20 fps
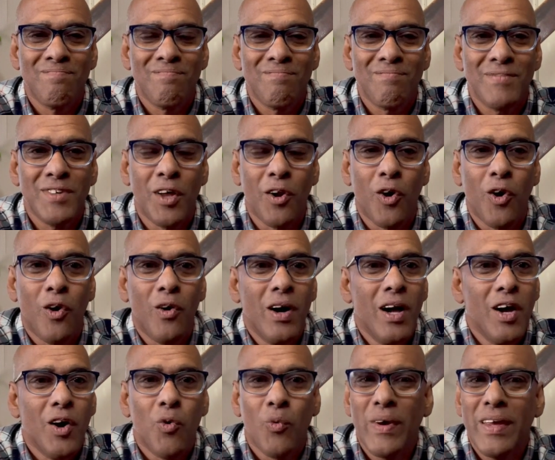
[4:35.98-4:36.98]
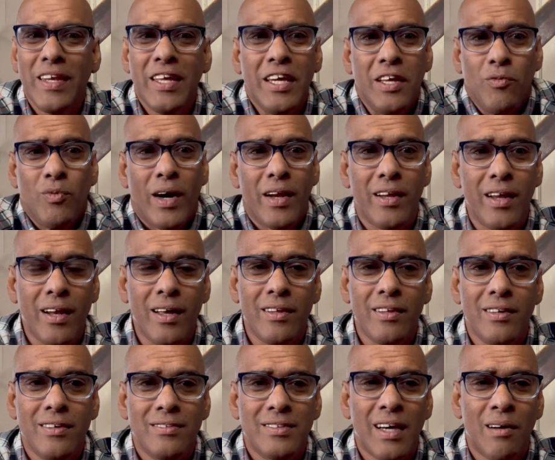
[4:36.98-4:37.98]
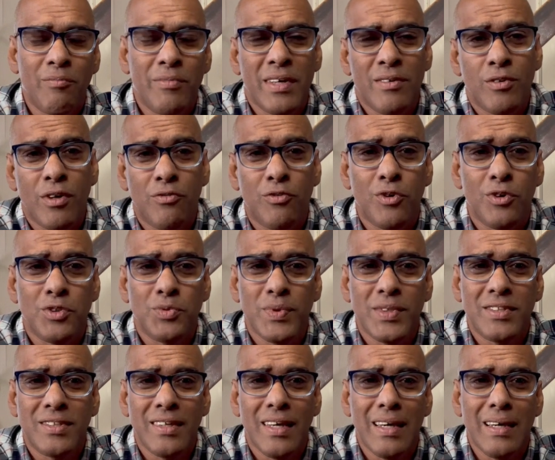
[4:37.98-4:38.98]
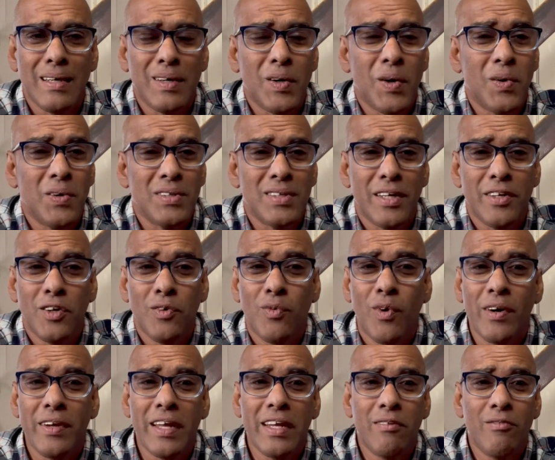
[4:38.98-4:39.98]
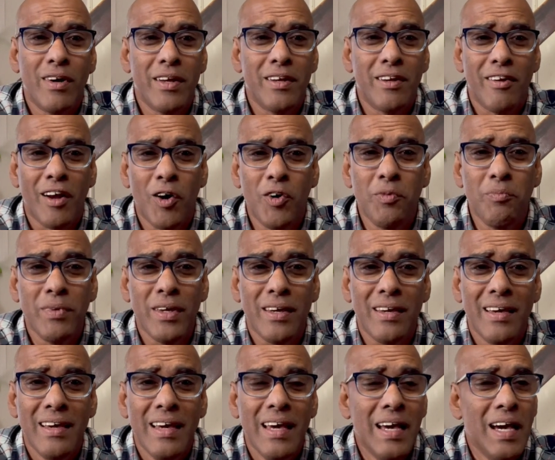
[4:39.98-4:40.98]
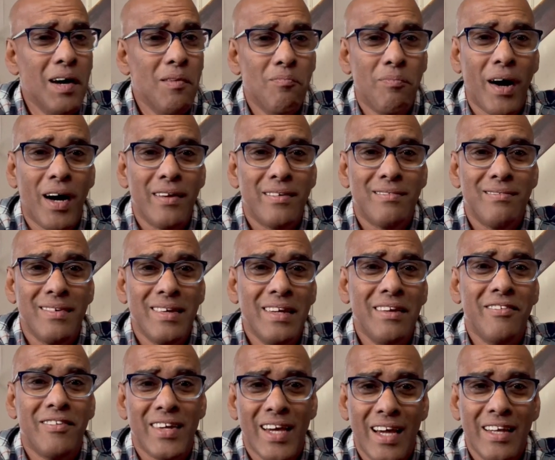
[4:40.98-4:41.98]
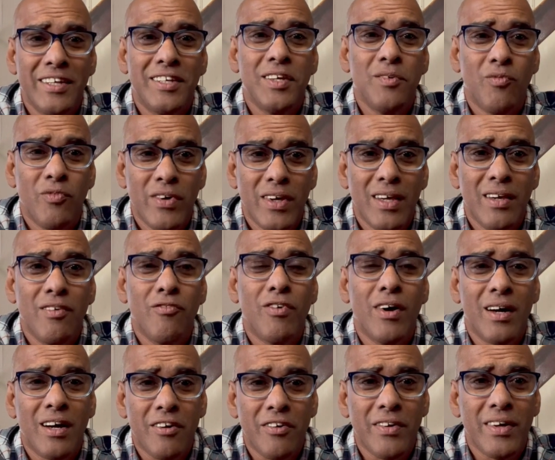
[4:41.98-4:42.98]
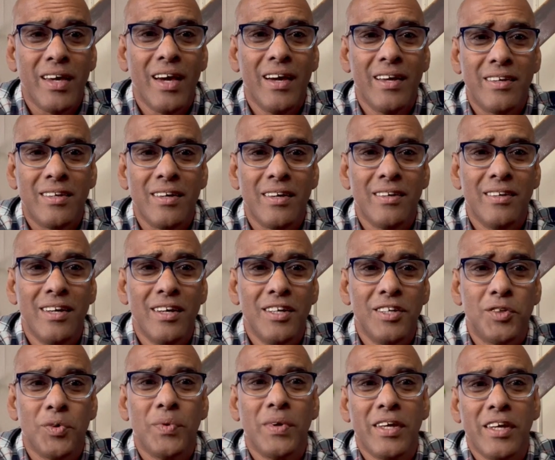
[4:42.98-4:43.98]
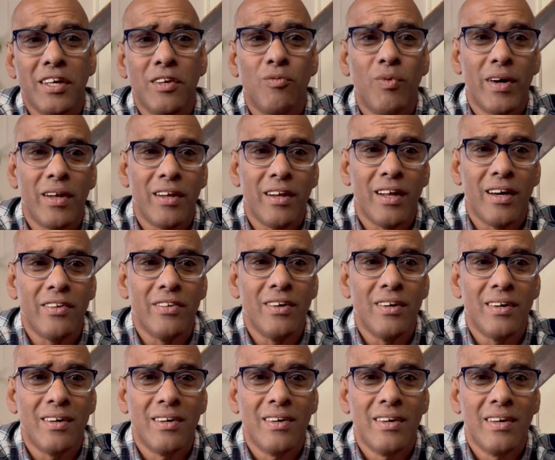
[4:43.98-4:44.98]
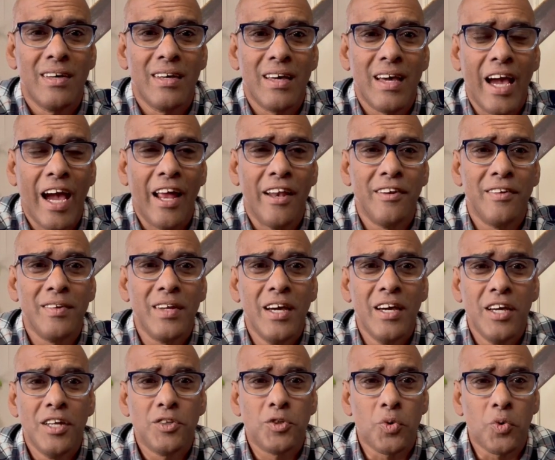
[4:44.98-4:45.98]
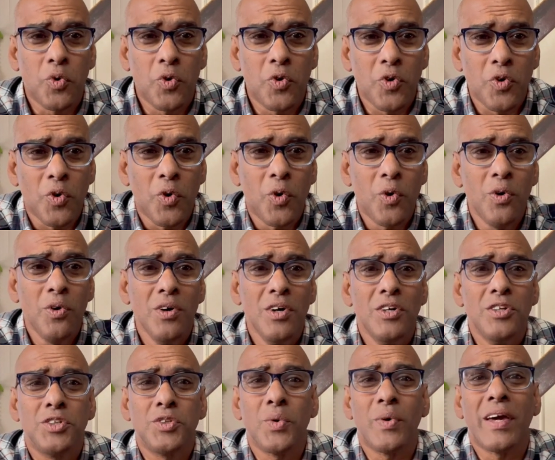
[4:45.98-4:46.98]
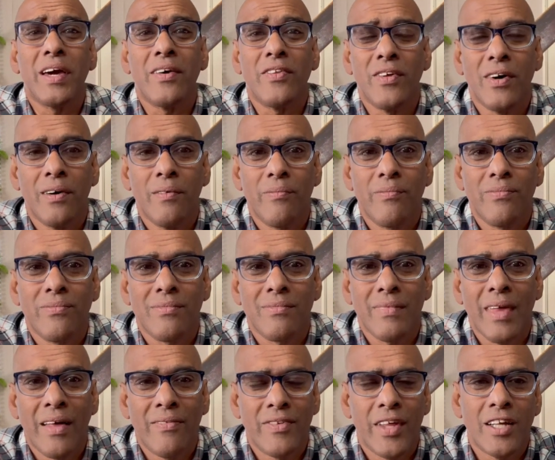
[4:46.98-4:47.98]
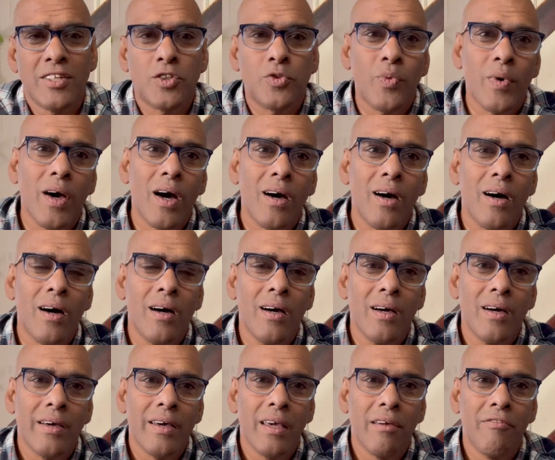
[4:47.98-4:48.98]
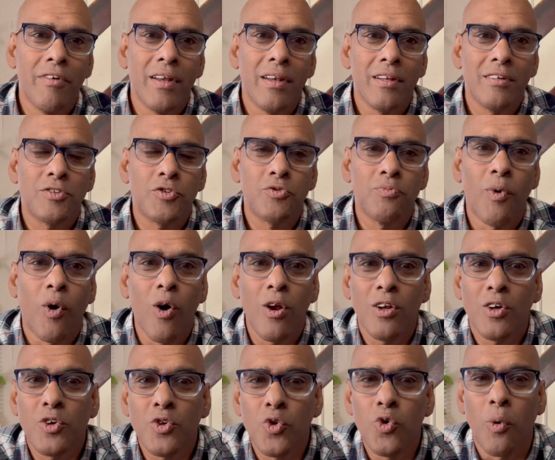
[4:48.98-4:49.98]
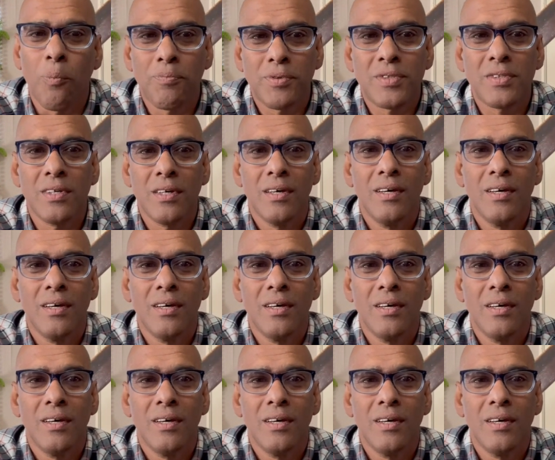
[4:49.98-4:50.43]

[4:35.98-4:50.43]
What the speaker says: You know, we need one another. Sometimes, of course, we say, gosh, I don't want anyone around me. But in reality, we were created to need one another and to grow together. And that's where even small groups